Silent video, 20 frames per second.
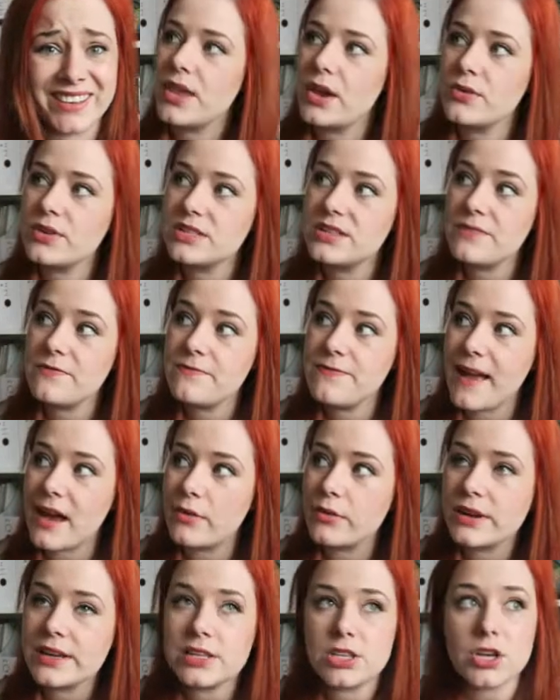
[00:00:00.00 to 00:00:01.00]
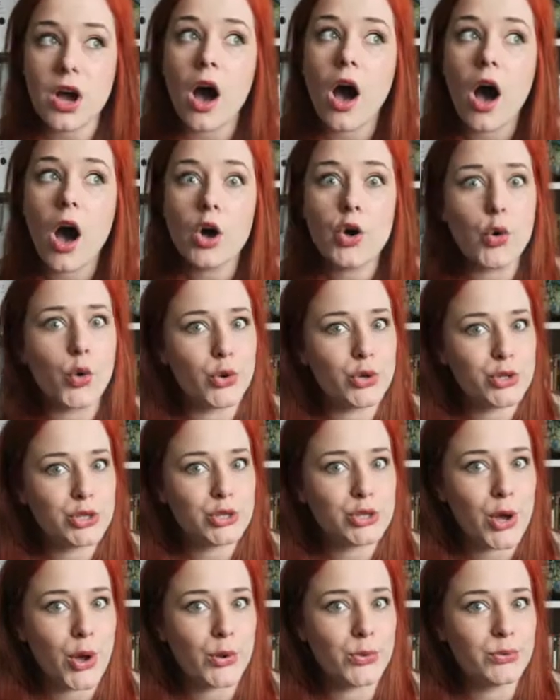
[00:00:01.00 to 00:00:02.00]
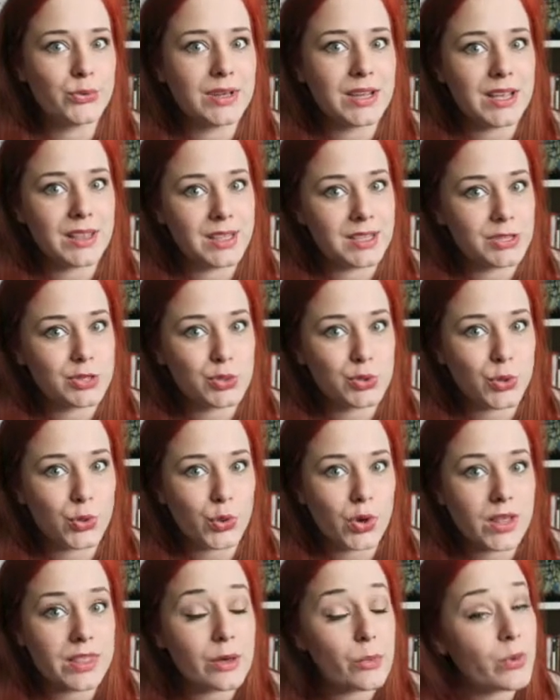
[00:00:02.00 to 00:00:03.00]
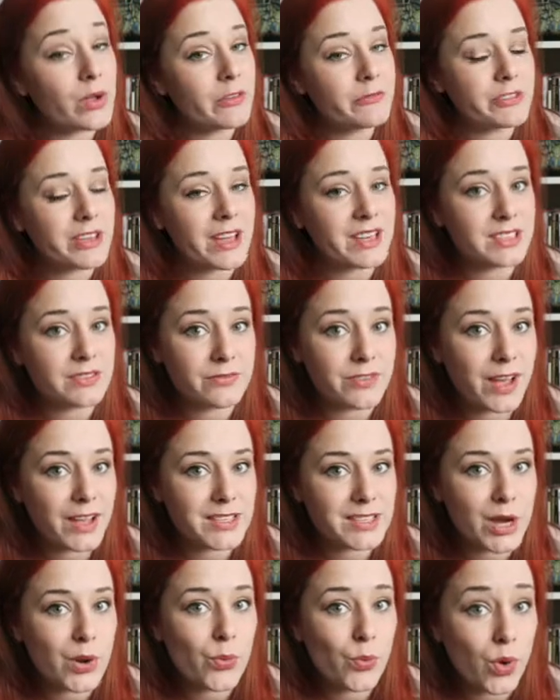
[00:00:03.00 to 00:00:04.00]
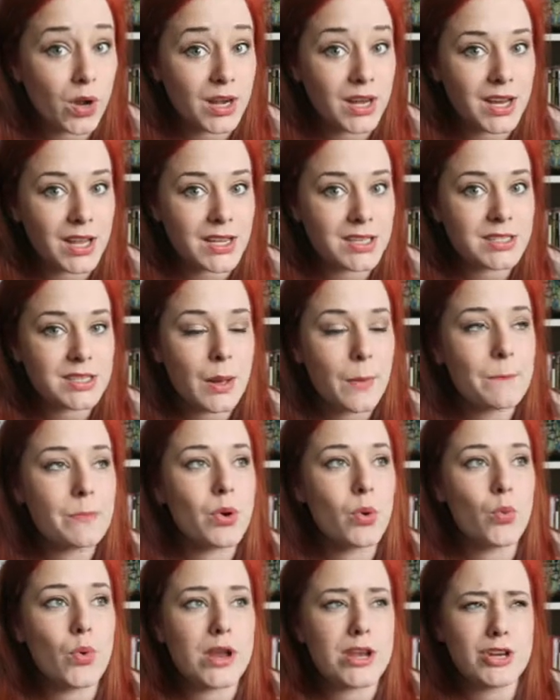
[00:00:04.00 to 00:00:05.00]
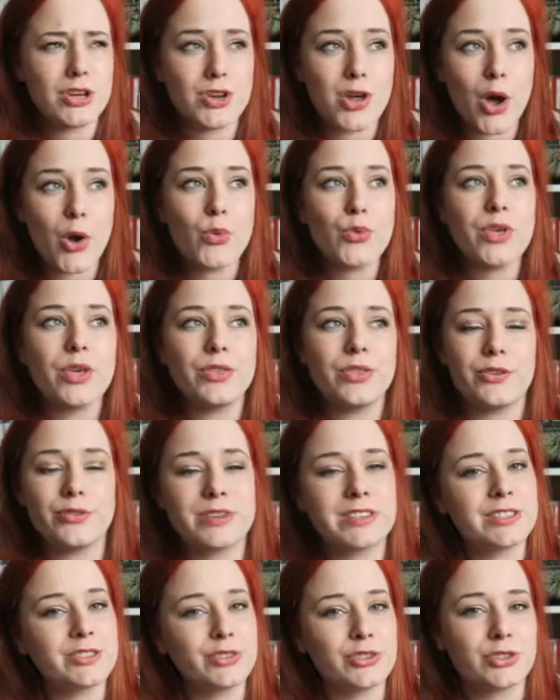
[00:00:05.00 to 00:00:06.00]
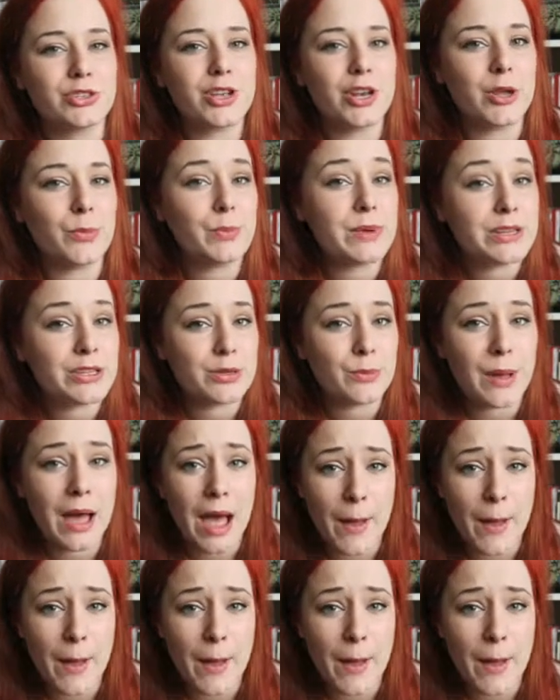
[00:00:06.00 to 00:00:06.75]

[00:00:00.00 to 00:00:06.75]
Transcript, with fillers: There is a very dark undertone in the story that we've yet to find out what it is, but we know that there isn't just going to be some